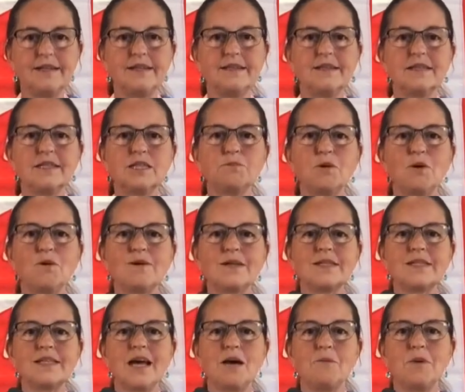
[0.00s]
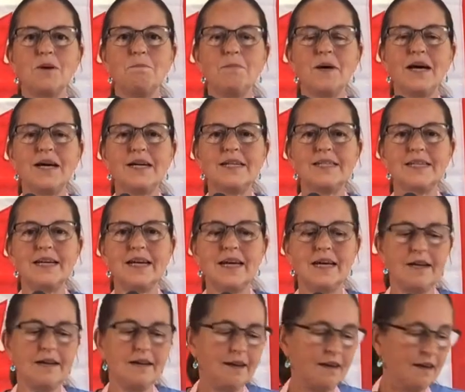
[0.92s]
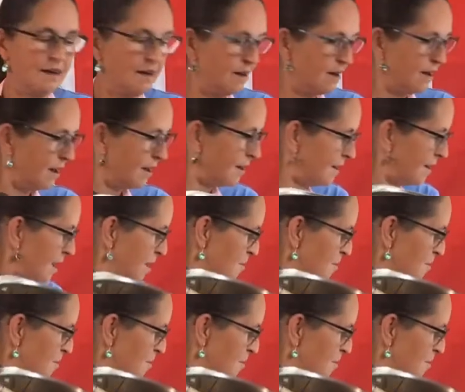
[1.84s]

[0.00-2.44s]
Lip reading: smoked salmon pate. And let